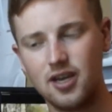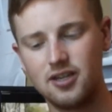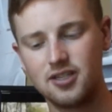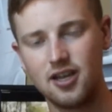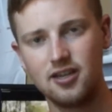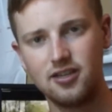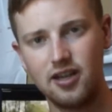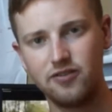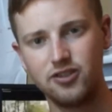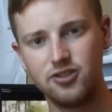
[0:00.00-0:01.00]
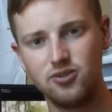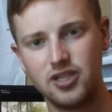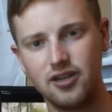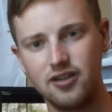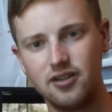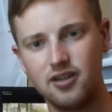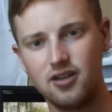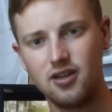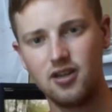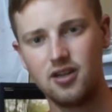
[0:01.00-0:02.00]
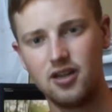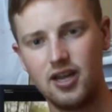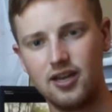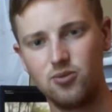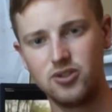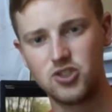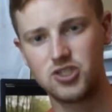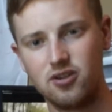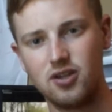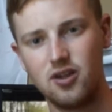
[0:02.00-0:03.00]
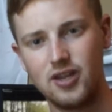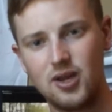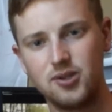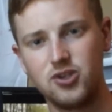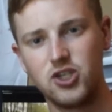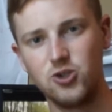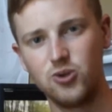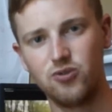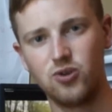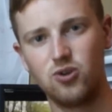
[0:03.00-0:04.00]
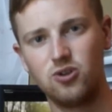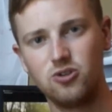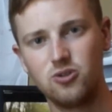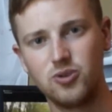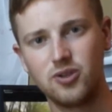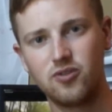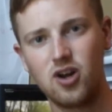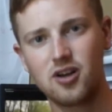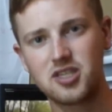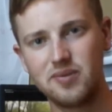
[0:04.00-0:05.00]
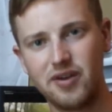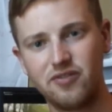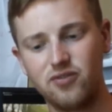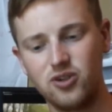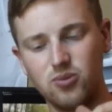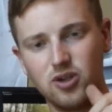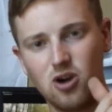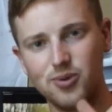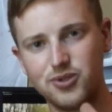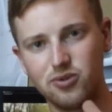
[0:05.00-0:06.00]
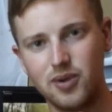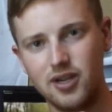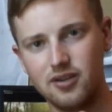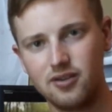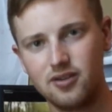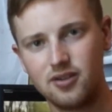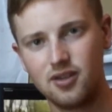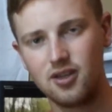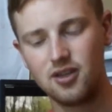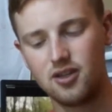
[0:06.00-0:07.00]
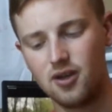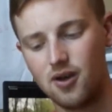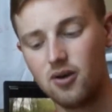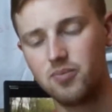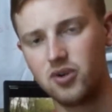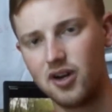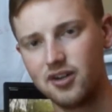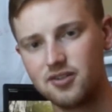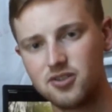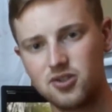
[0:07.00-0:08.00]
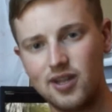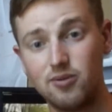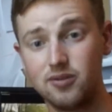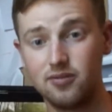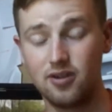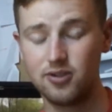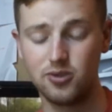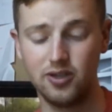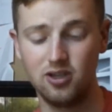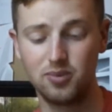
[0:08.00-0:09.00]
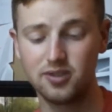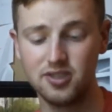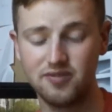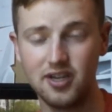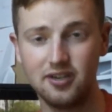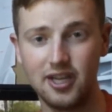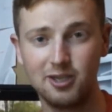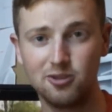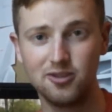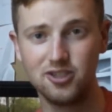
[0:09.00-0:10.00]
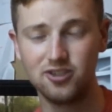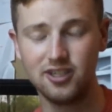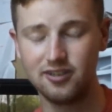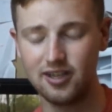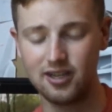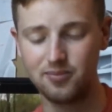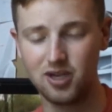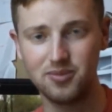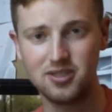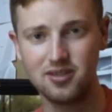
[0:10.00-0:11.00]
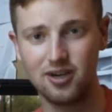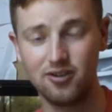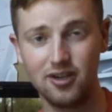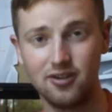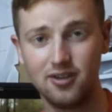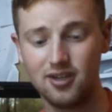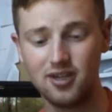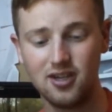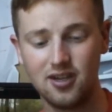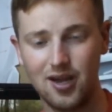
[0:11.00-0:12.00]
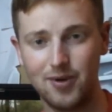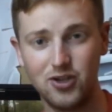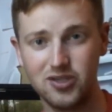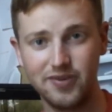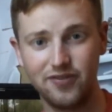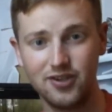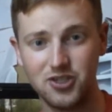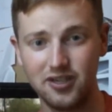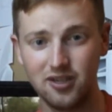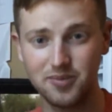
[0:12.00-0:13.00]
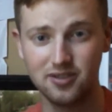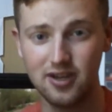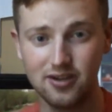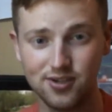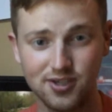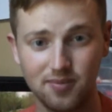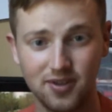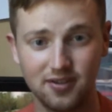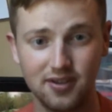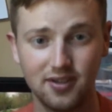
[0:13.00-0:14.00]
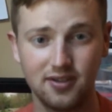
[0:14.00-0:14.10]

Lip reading: I didn't tie it ever too tight, and it would allow the shoe to roll with the rocks, and my foot would always remain upright. So that also helped, because if I had an ankle injury, that I'd probably, I don't know, I might just be finishing up today or something.